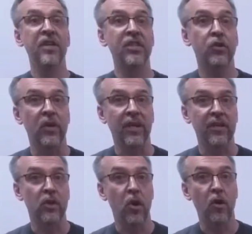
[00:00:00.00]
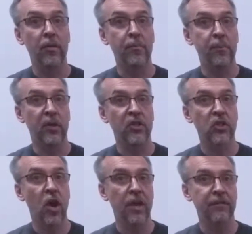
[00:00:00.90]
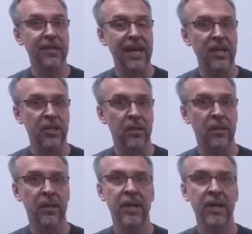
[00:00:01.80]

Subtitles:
This trick is called personification,